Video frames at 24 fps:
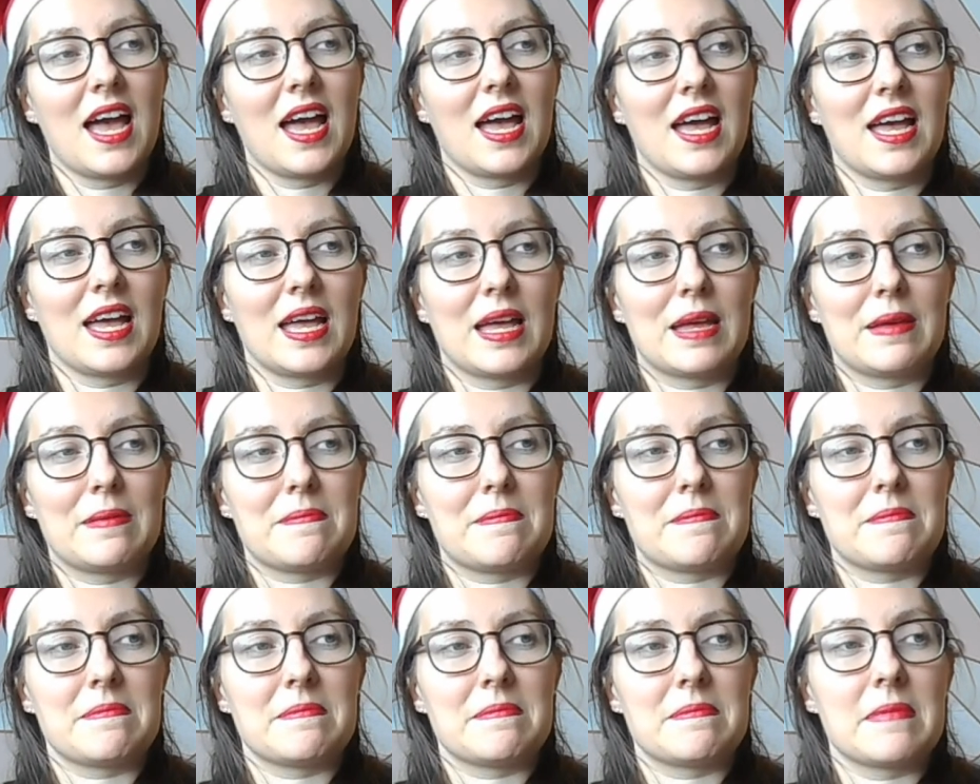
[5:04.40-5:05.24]

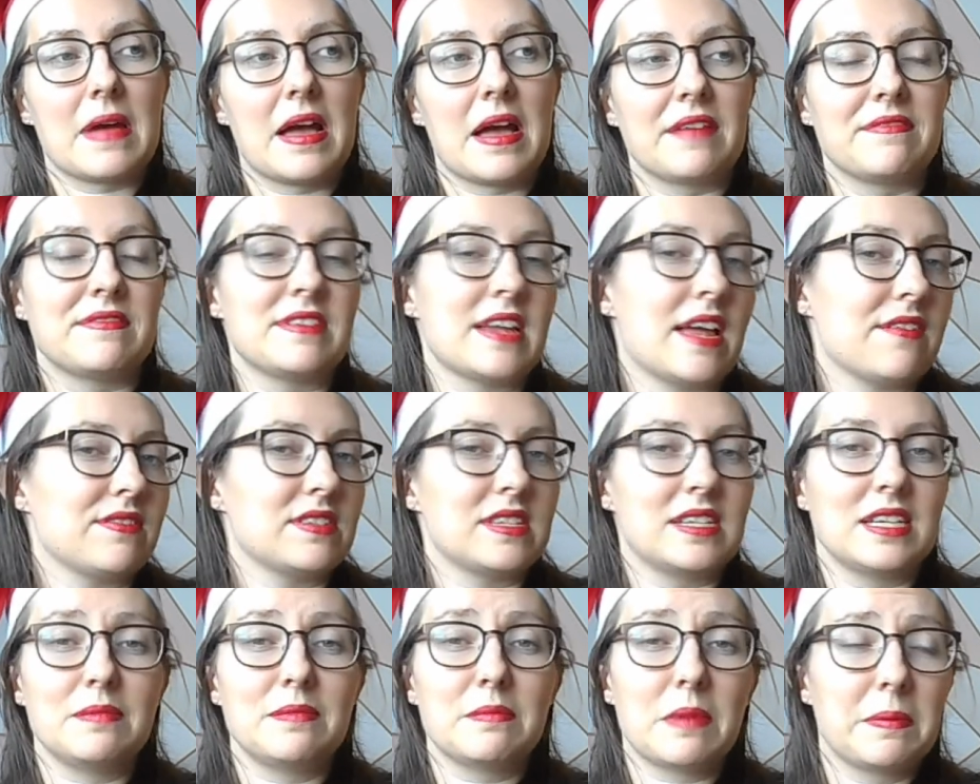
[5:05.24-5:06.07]
I've never
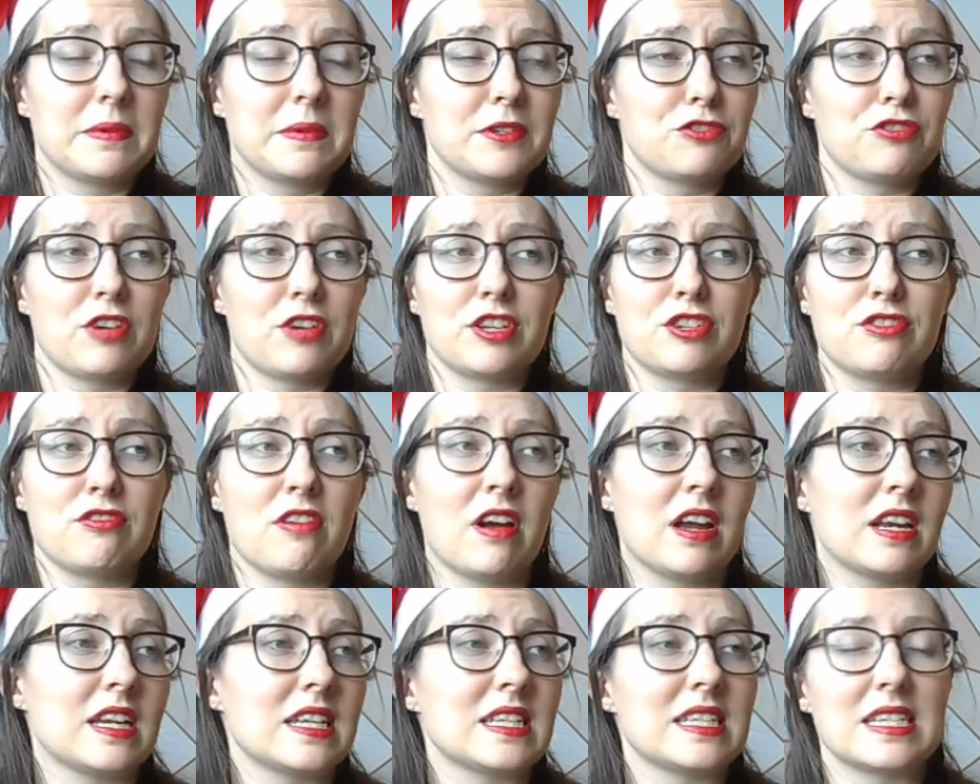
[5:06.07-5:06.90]
seen Muppets Treasure
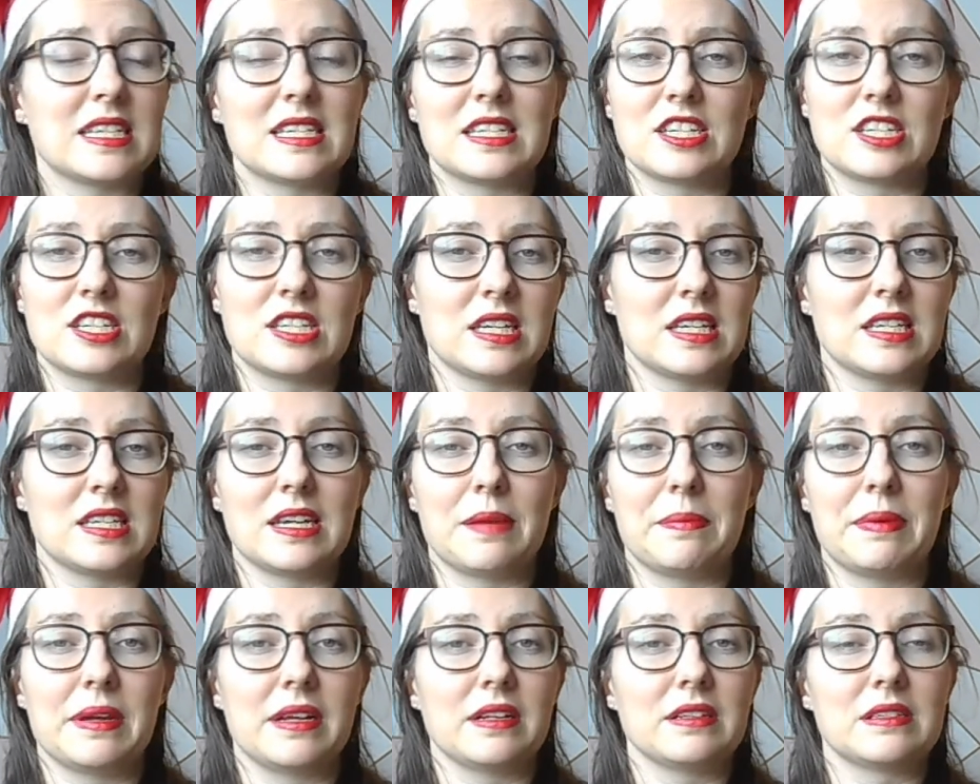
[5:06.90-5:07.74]
Island, it just didn't
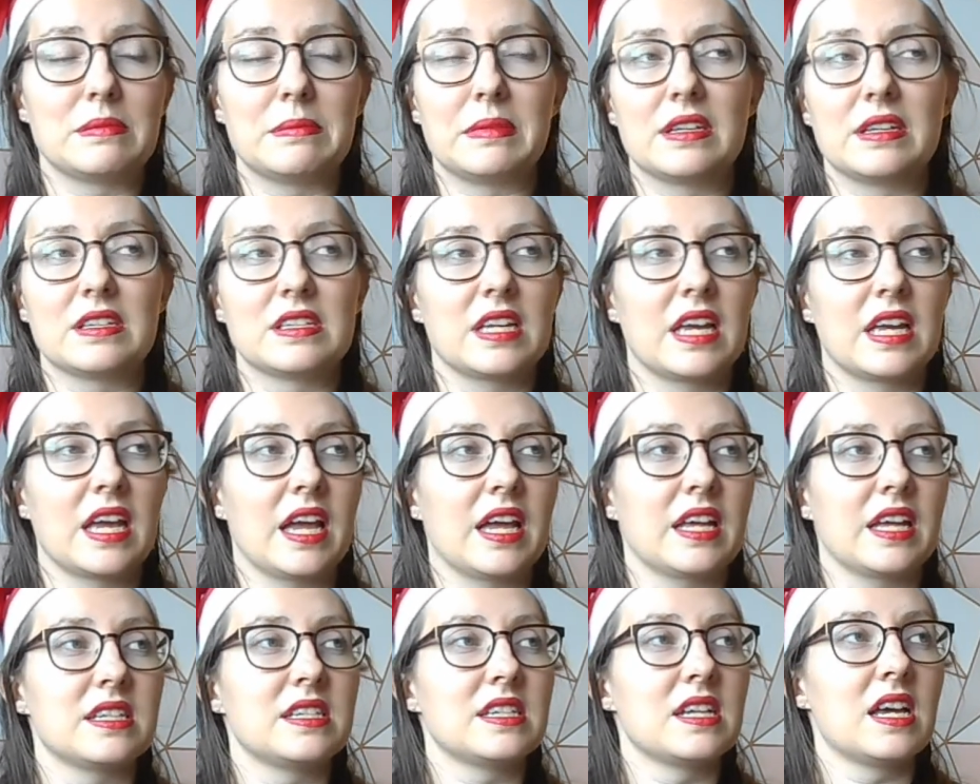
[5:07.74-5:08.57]
appeal to me as a
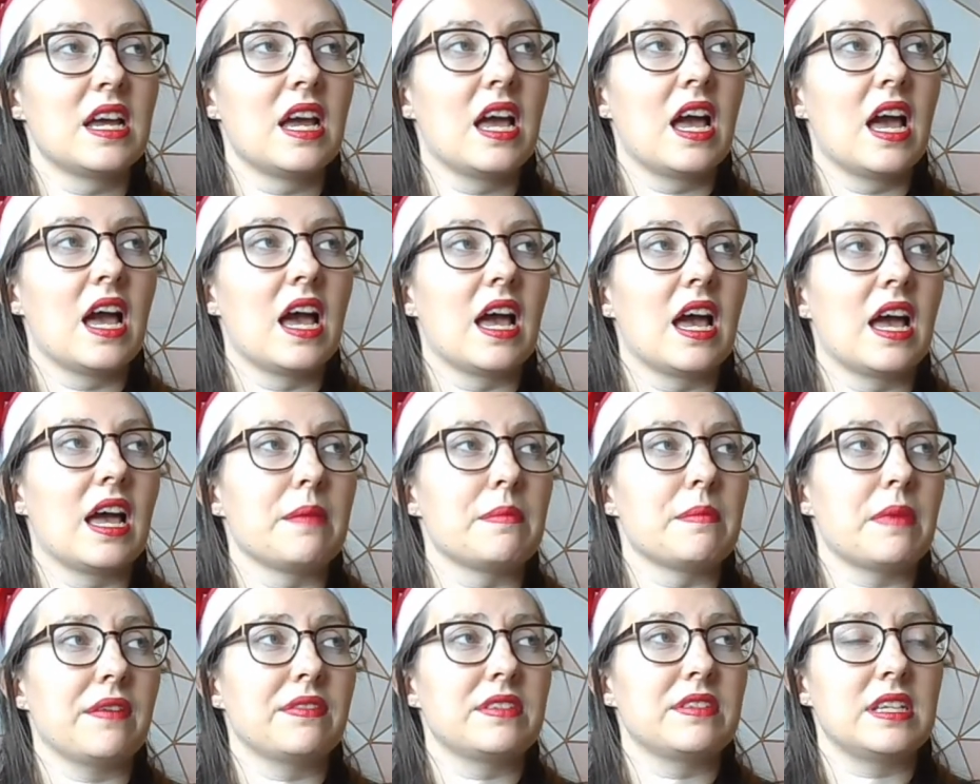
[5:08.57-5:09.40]
kid.
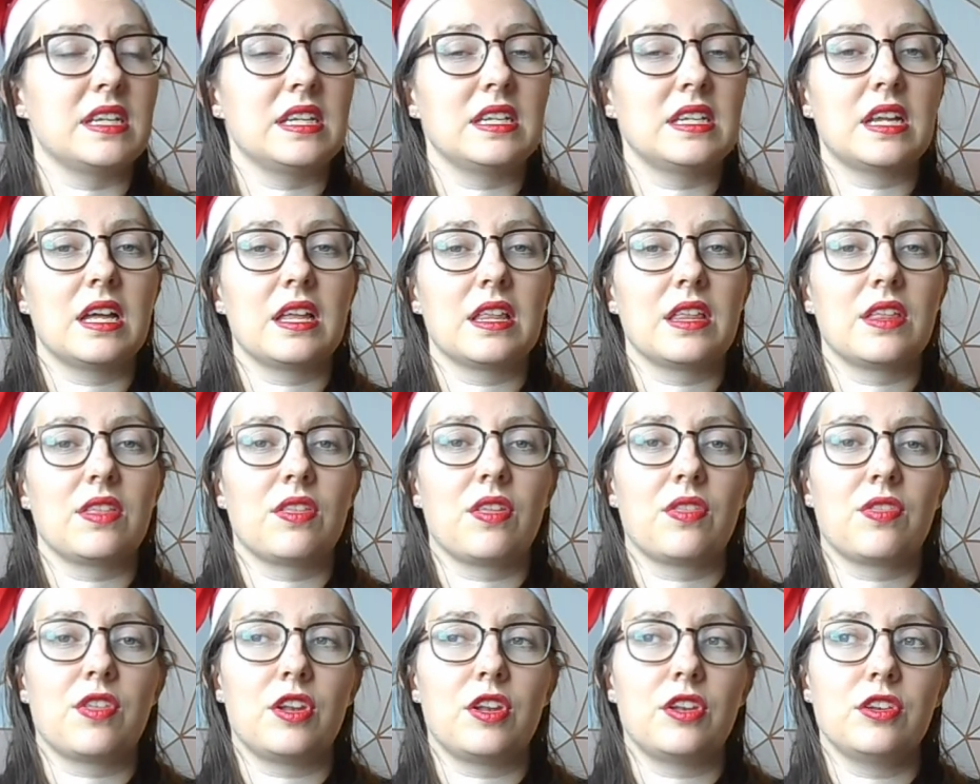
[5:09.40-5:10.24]
I've seen
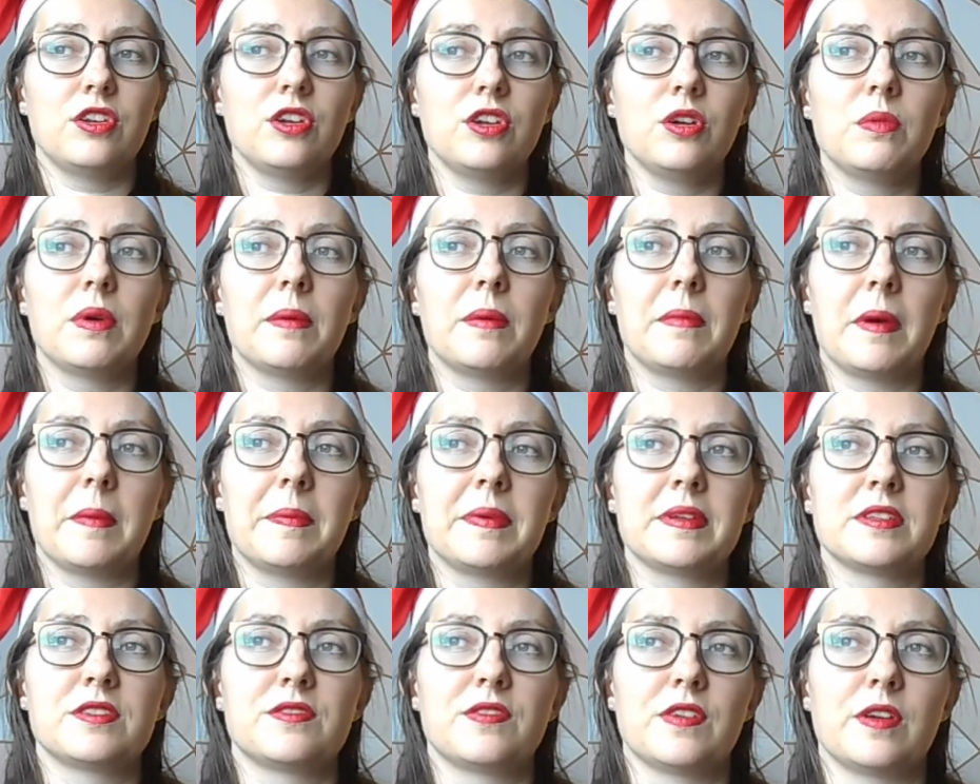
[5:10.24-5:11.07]
the newer
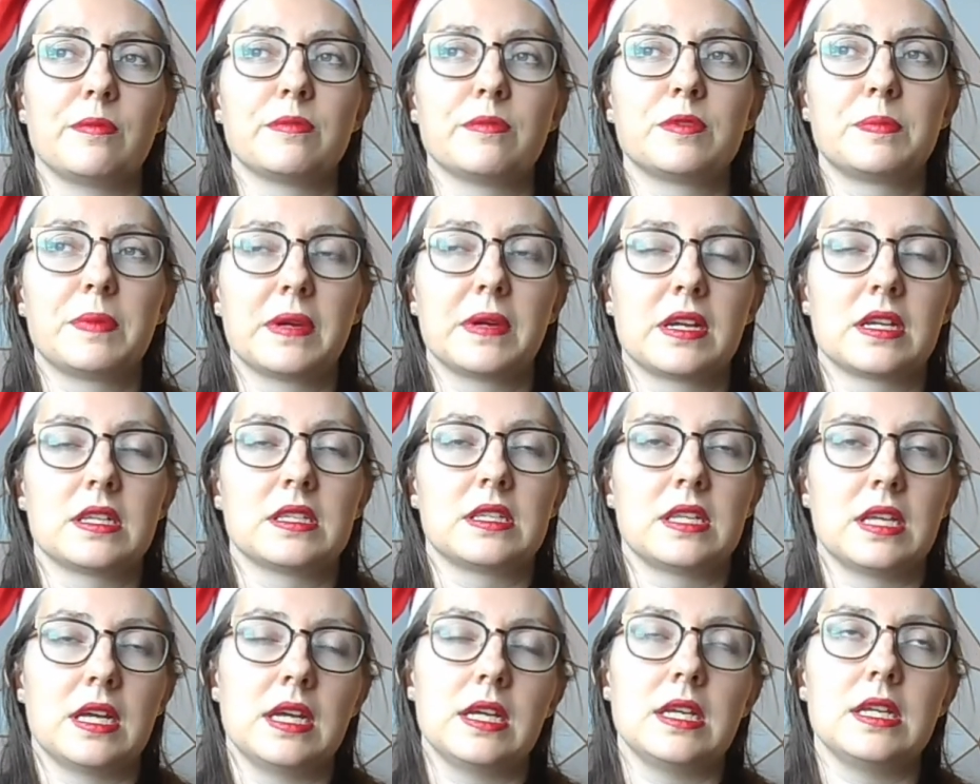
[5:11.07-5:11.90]
Muppets films because
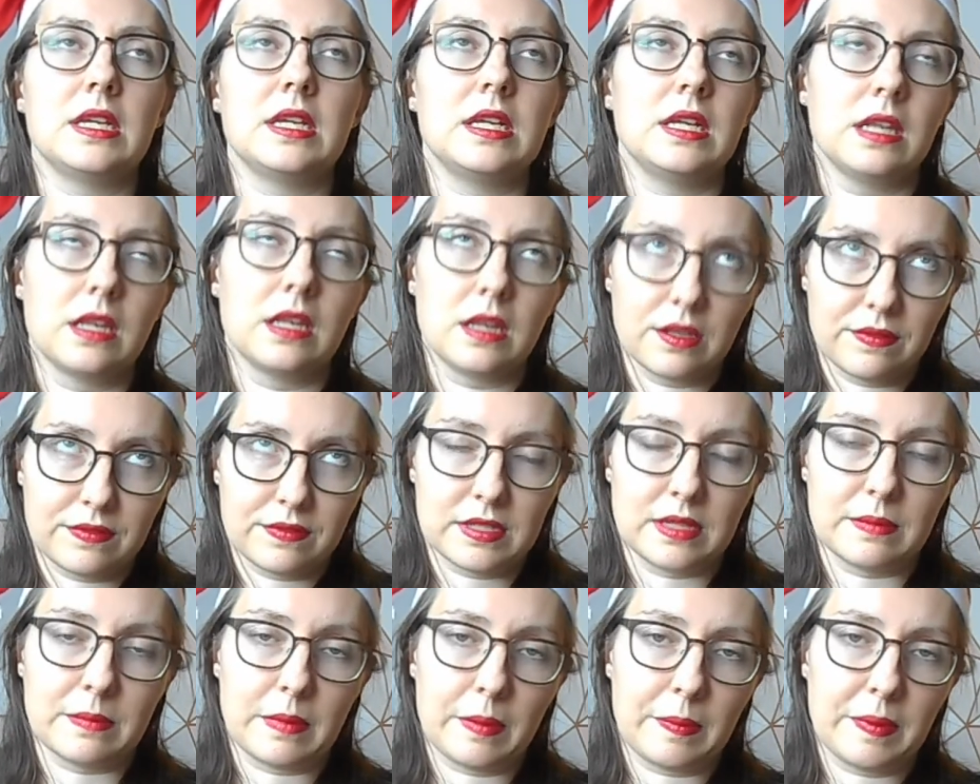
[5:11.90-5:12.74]
he loves
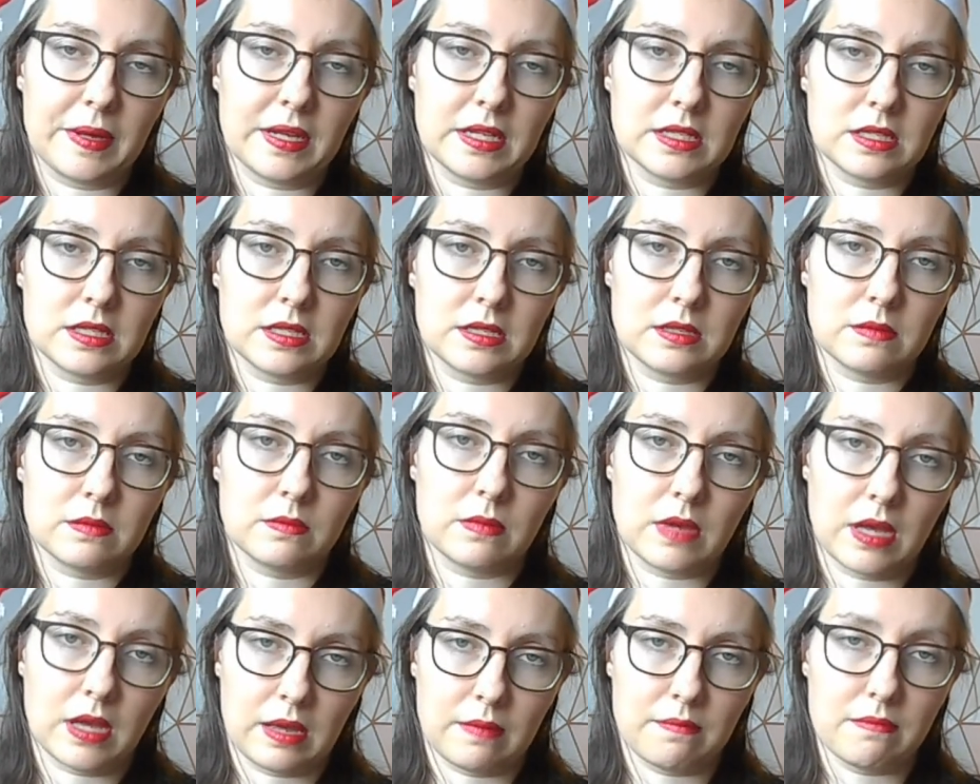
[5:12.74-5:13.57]
the Muppets,
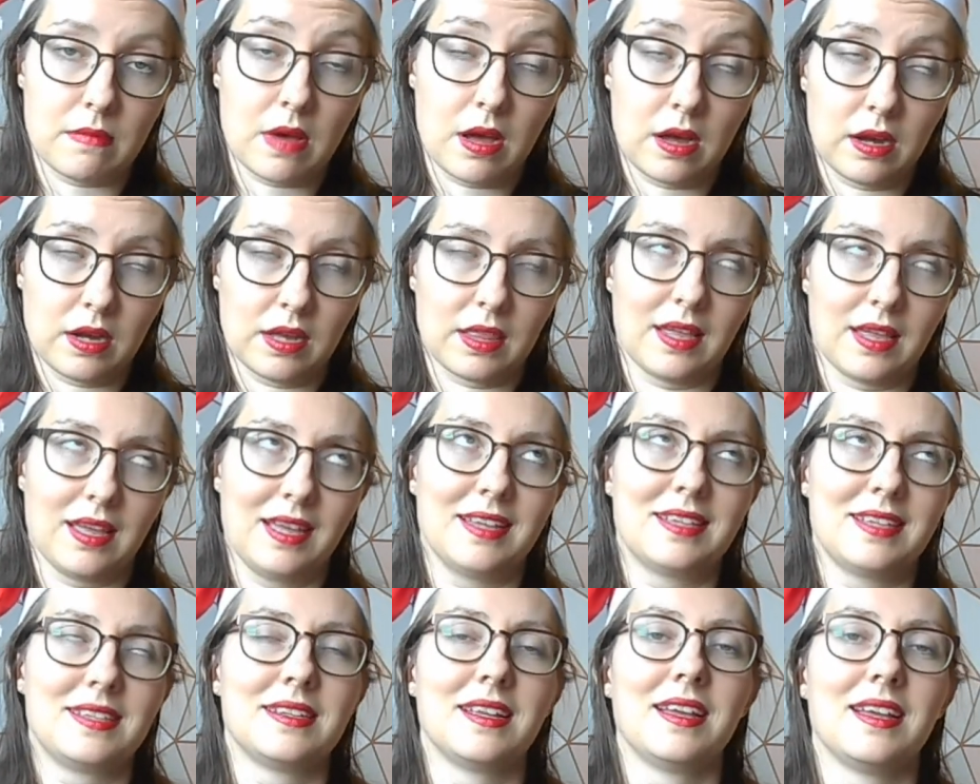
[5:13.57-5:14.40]
Mark, that
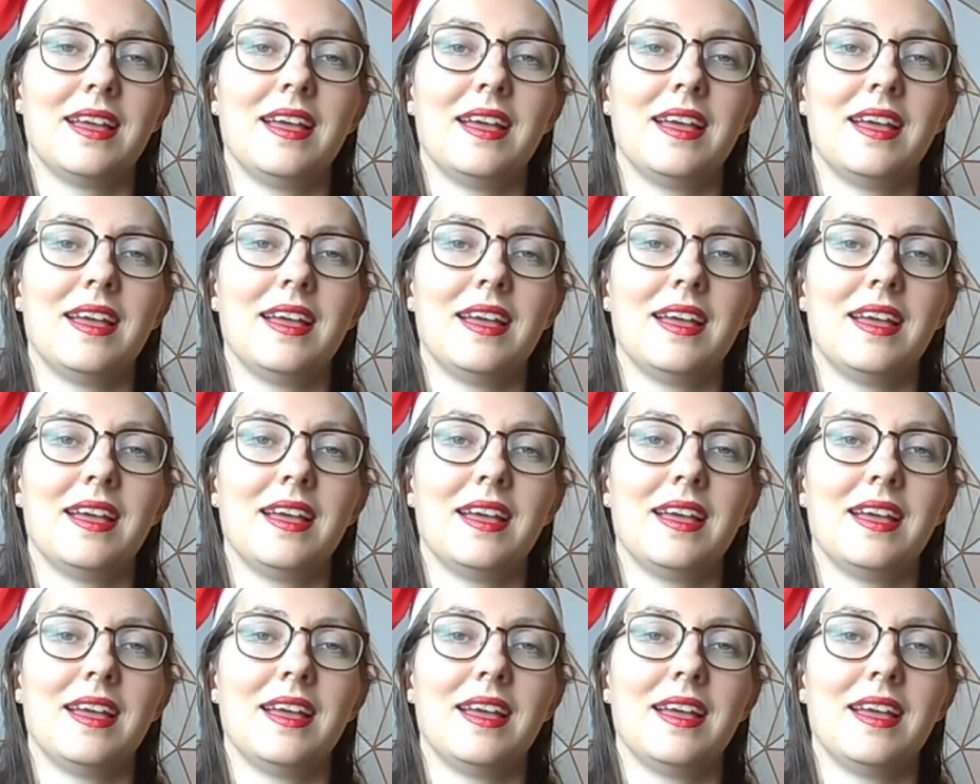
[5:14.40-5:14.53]
is.